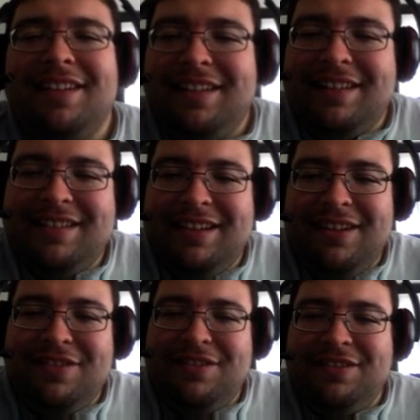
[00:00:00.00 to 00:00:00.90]
Let's see here.
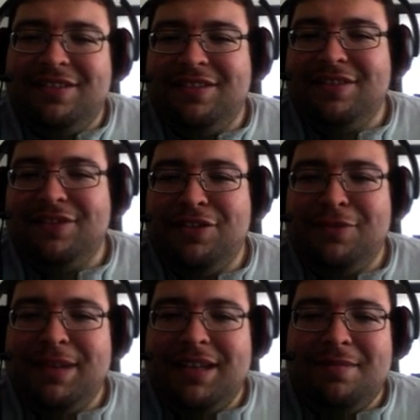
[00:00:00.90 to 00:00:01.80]
Do you
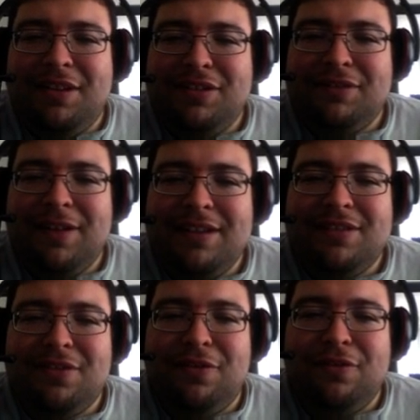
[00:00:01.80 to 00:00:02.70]
become close friends
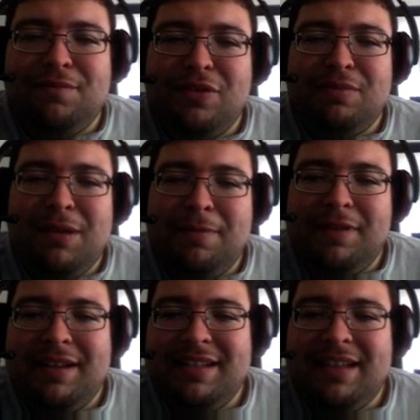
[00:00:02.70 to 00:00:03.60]
or hold most people
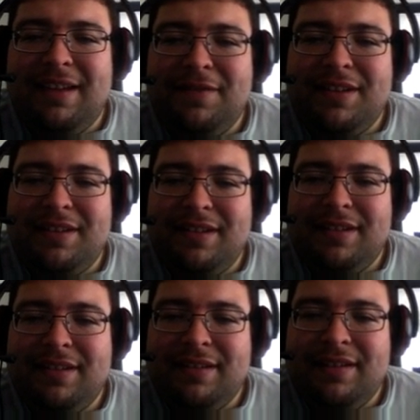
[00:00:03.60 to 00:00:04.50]
at a safe
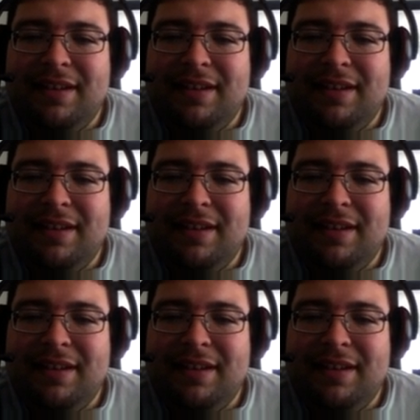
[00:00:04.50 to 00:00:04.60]
distance?